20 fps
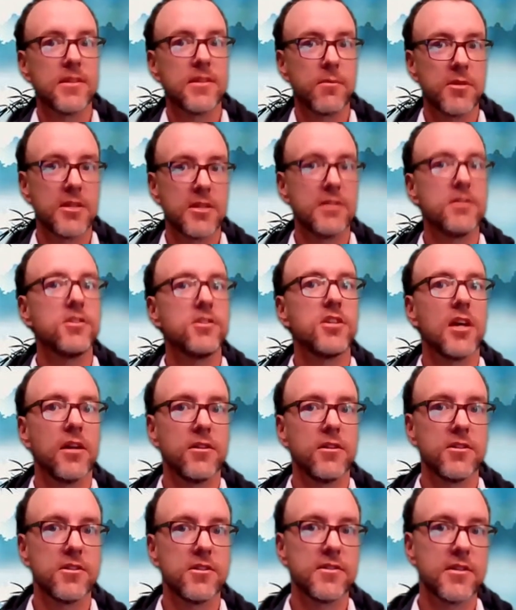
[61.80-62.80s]
some of these
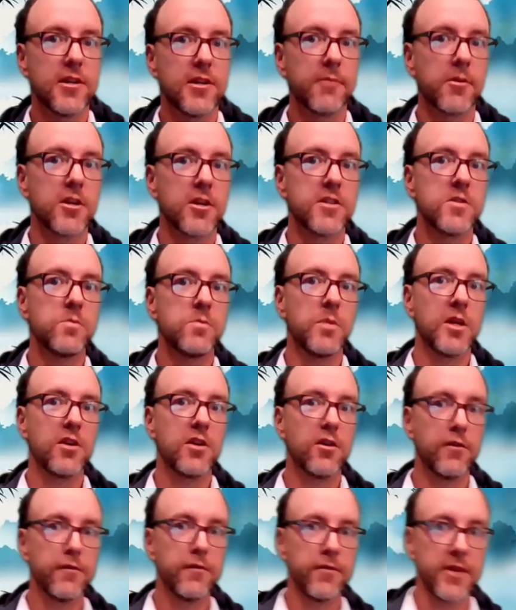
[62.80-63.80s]
challenges that I'm going to
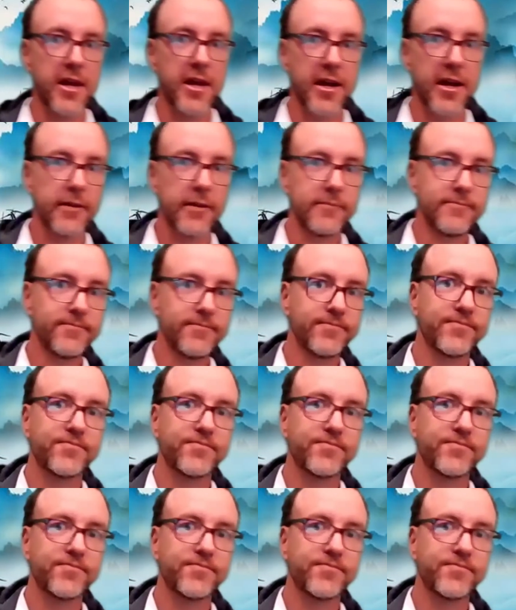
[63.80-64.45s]
speak of now.